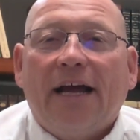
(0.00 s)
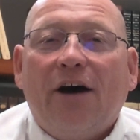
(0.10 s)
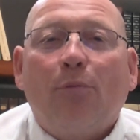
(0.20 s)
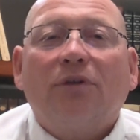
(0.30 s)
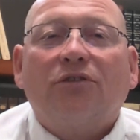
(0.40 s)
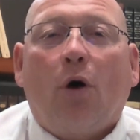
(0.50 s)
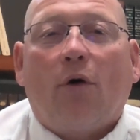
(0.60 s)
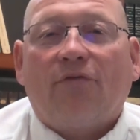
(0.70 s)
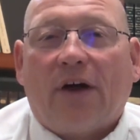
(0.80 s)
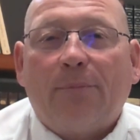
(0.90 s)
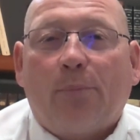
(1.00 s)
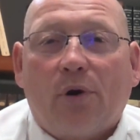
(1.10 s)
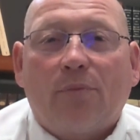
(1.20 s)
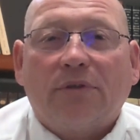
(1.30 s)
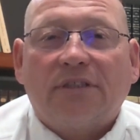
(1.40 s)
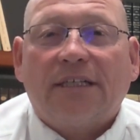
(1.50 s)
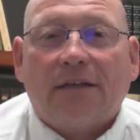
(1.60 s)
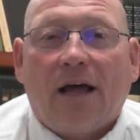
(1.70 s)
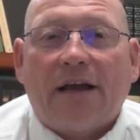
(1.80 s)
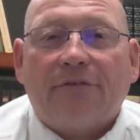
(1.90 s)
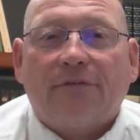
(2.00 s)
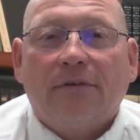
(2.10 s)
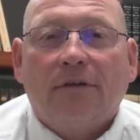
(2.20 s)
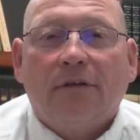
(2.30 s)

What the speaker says: help us all find purpose in life.